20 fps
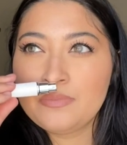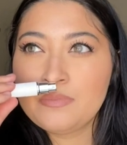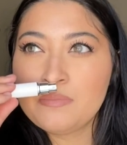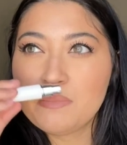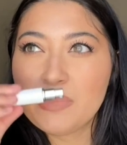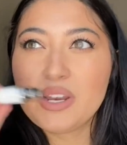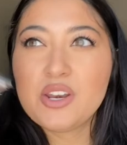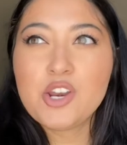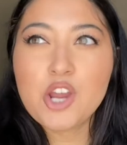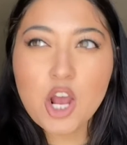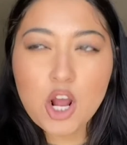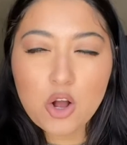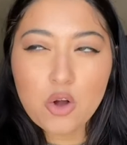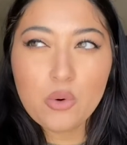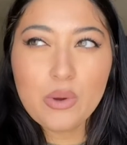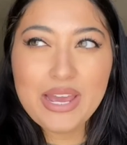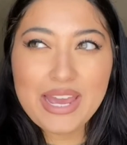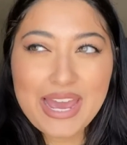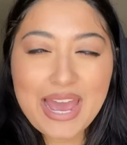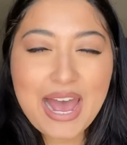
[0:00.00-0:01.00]
But
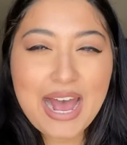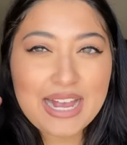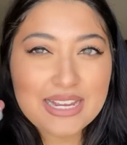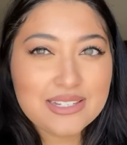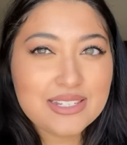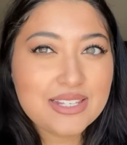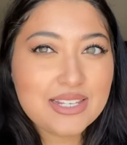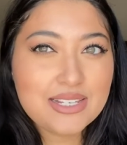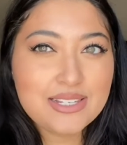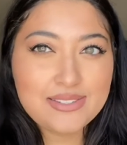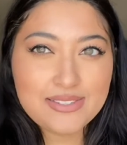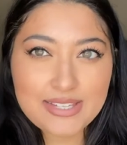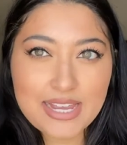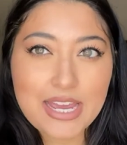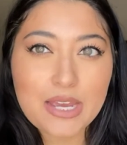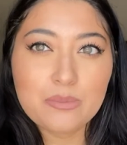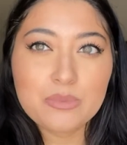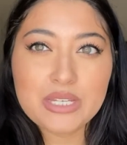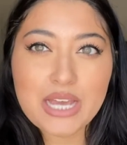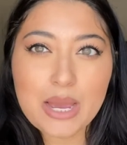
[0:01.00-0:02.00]
no, it has the
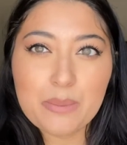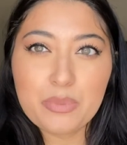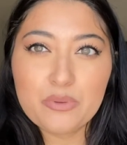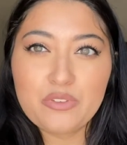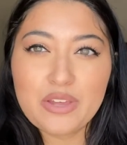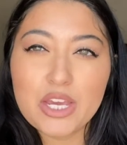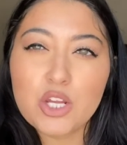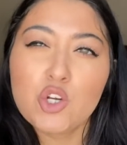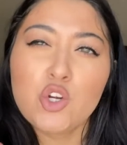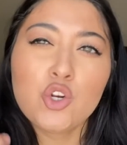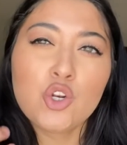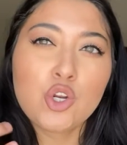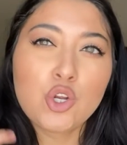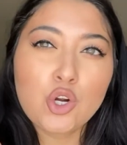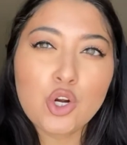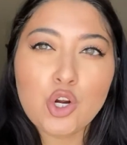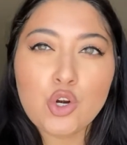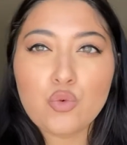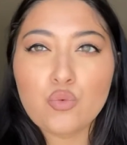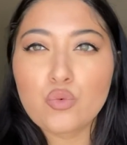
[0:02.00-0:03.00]
same type of like
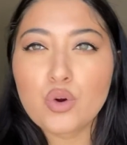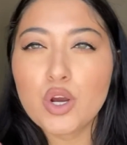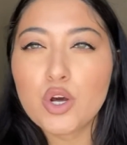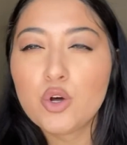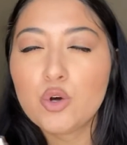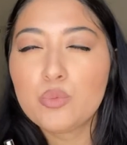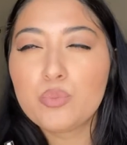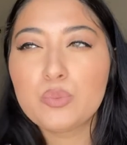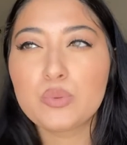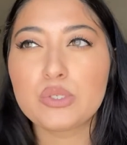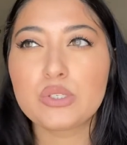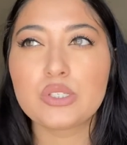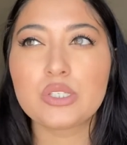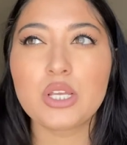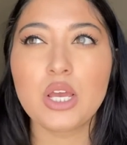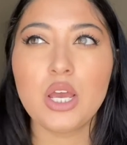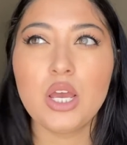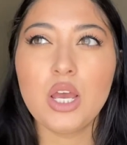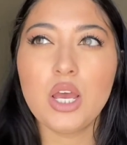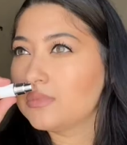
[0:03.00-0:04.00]
nerd ropes
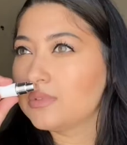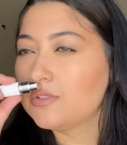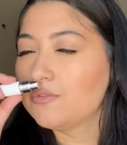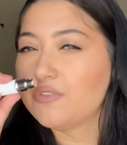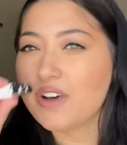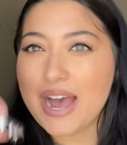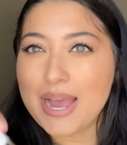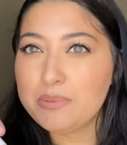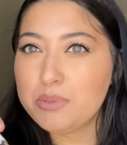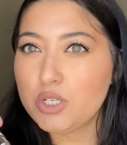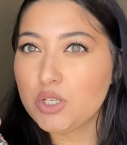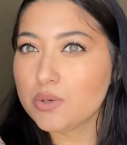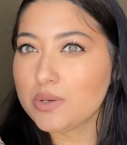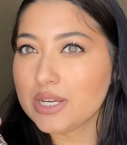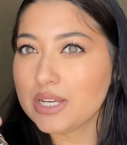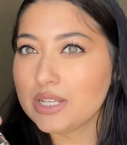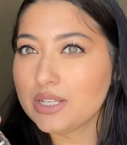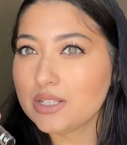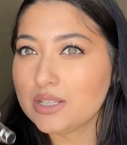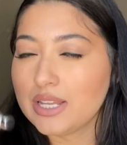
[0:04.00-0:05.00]
vibe to
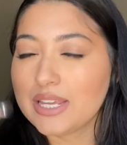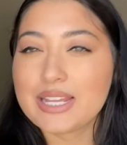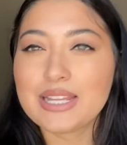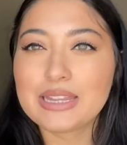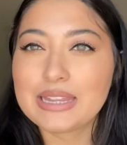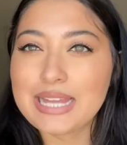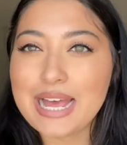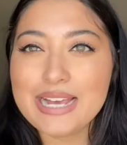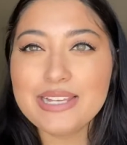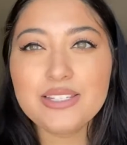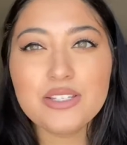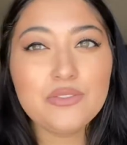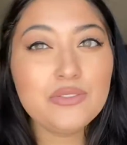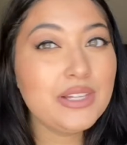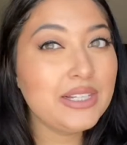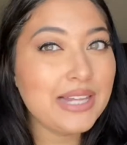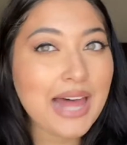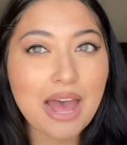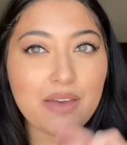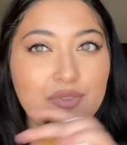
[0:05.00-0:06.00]
it. Like, less of
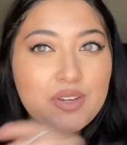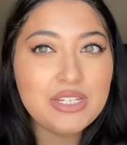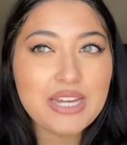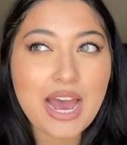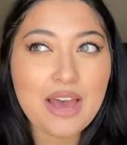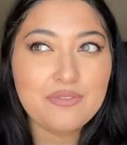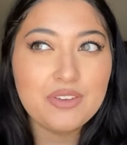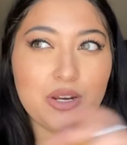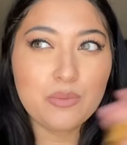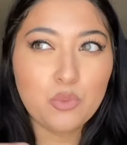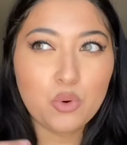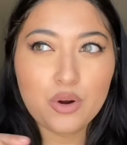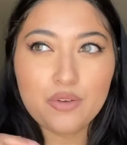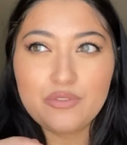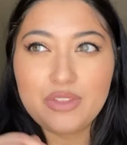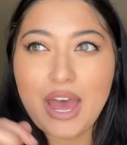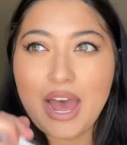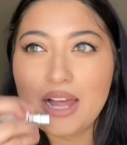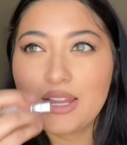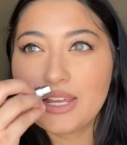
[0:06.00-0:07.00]
the Laffy Taffy, more of
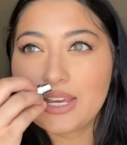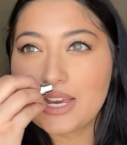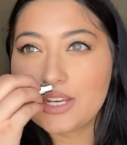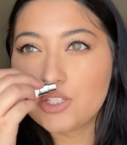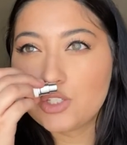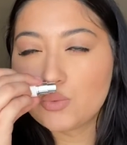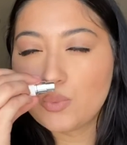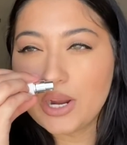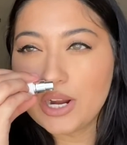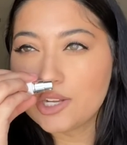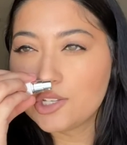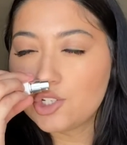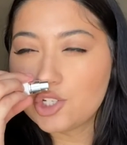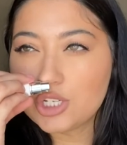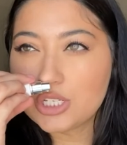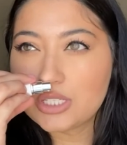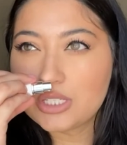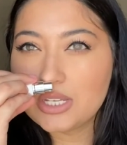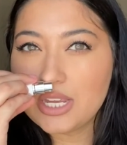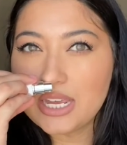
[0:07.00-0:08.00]
that. Like, I swear, it's
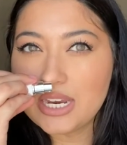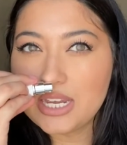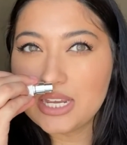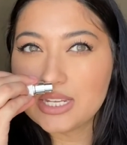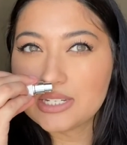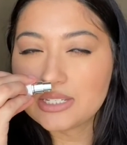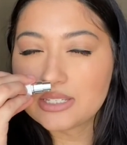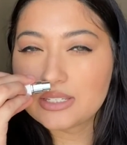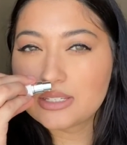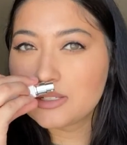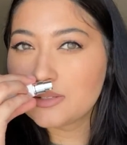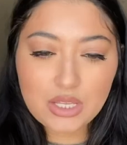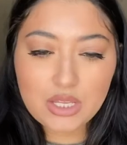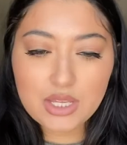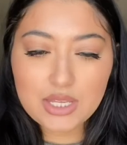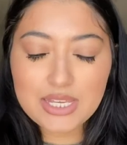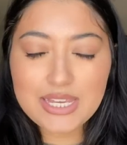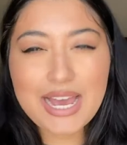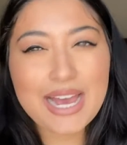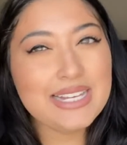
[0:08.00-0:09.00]
just, it is.
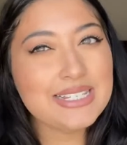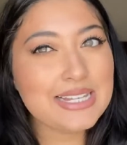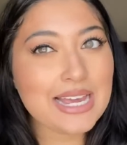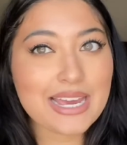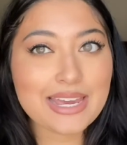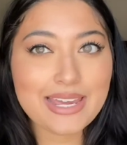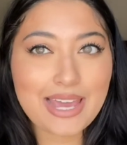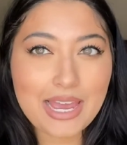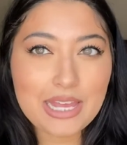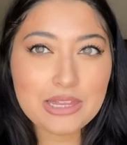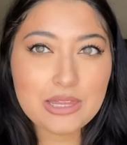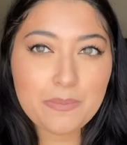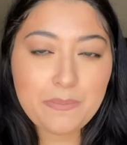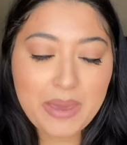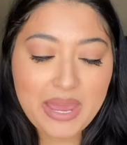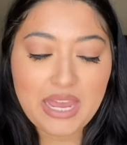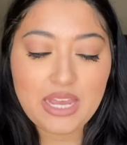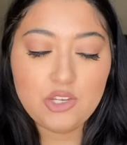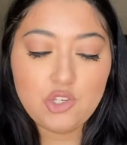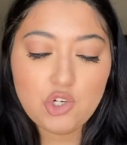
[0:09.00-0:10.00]
Yes, I get the
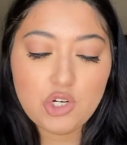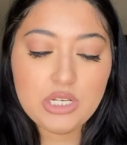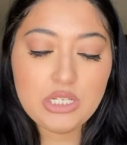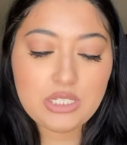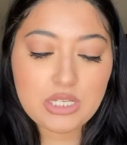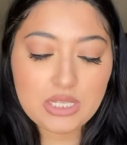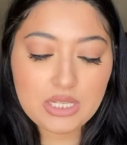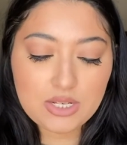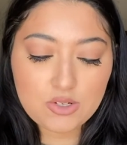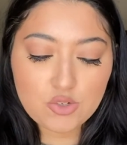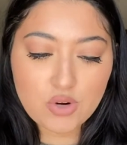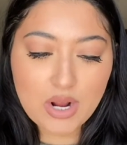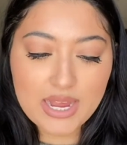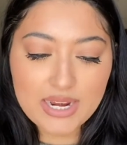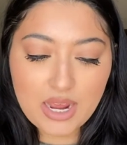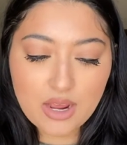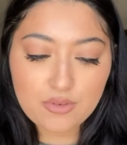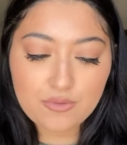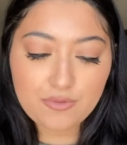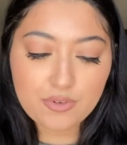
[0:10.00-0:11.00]
pastries in the dry
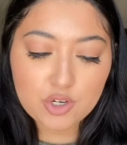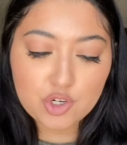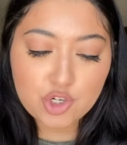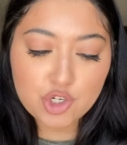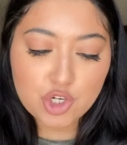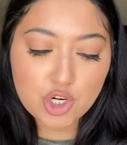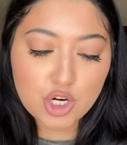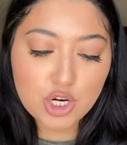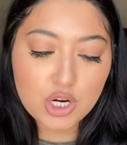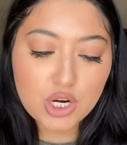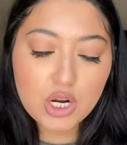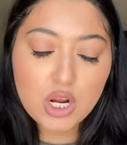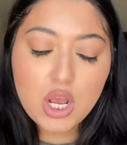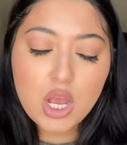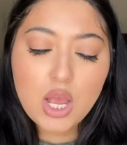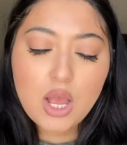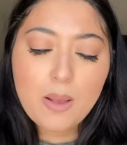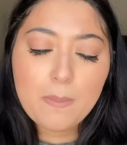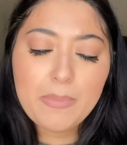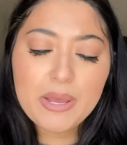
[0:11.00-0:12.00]
down for sure.
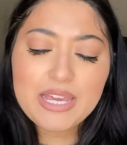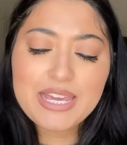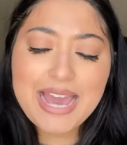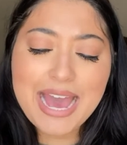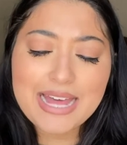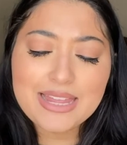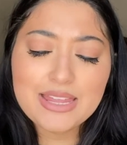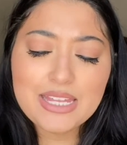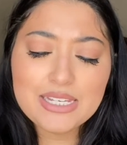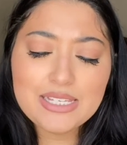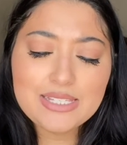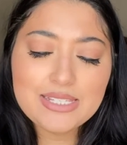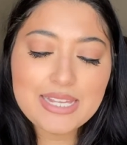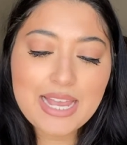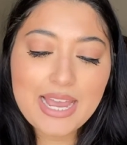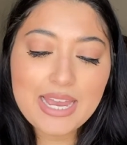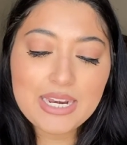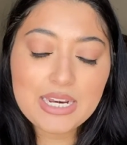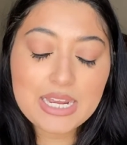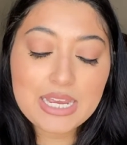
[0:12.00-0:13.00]
But yeah, this
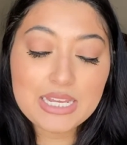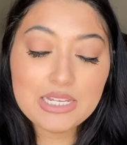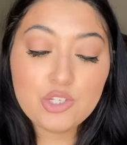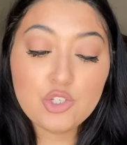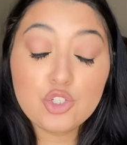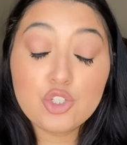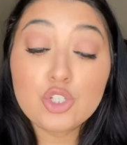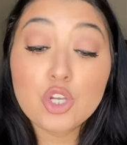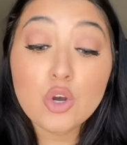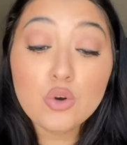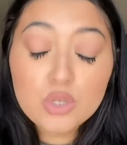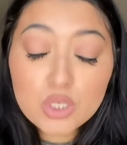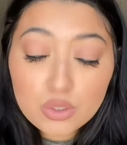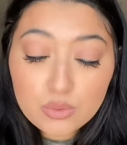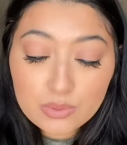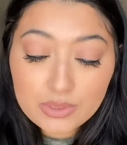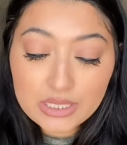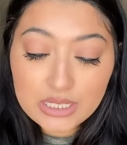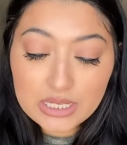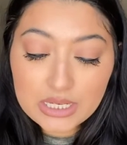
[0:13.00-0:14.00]
scent is so
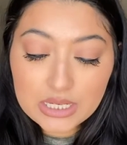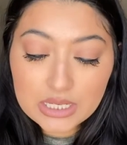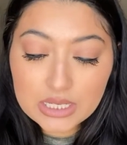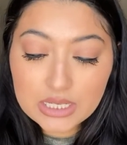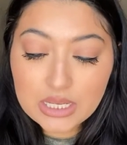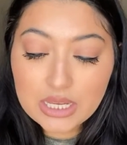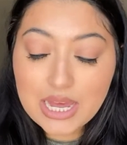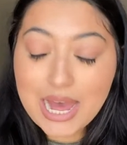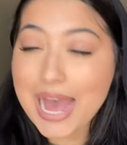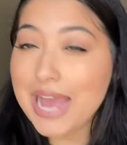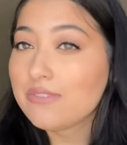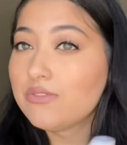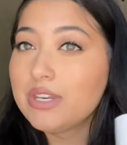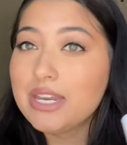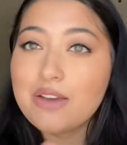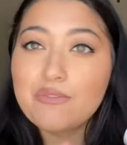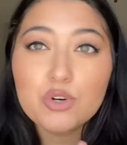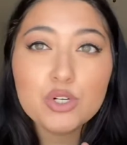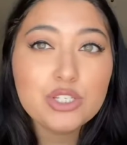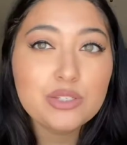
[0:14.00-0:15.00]
unique. I've
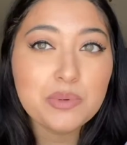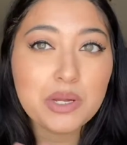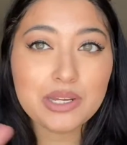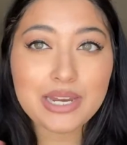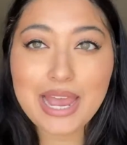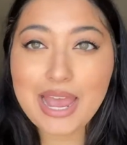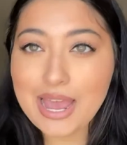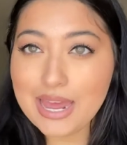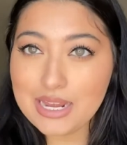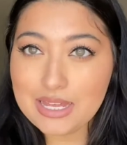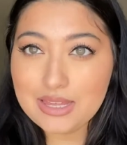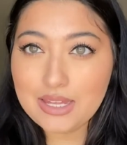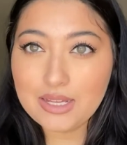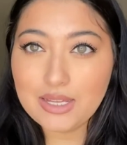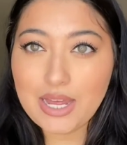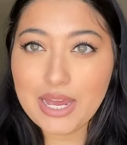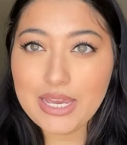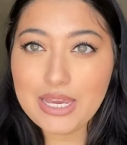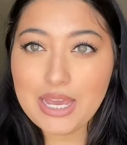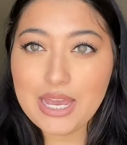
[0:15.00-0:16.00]
never smelled anything
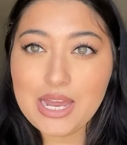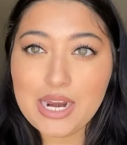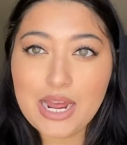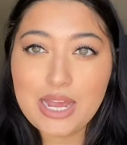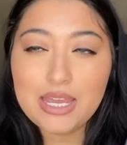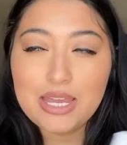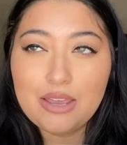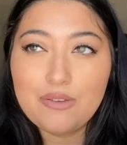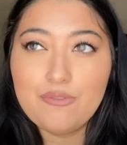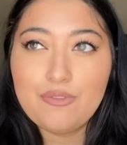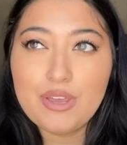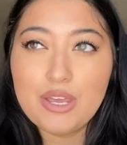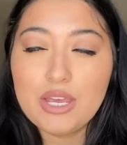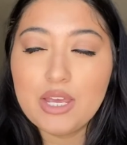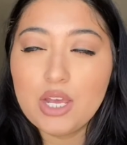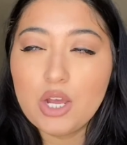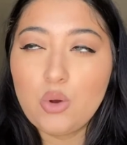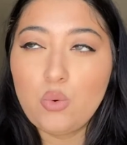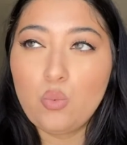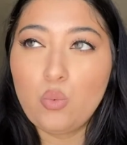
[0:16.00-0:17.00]
like it, and I give
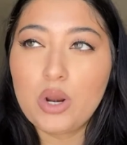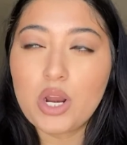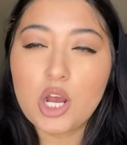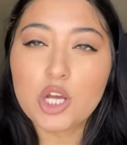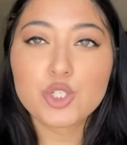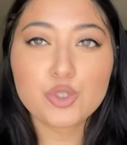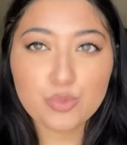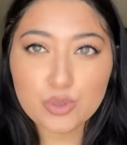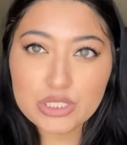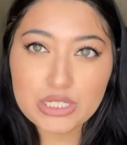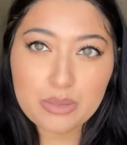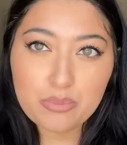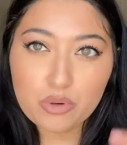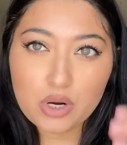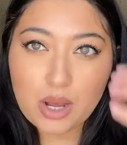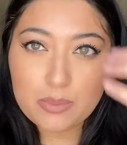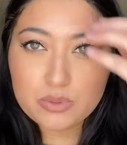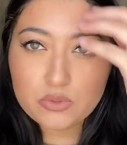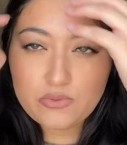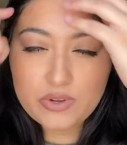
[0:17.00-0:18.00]
it one hundred percent
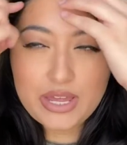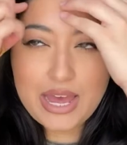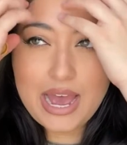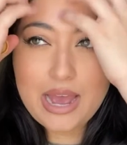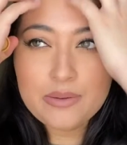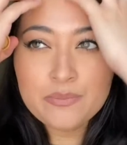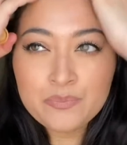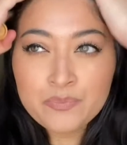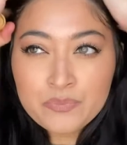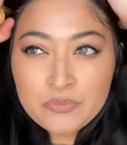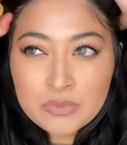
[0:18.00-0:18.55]
props for that.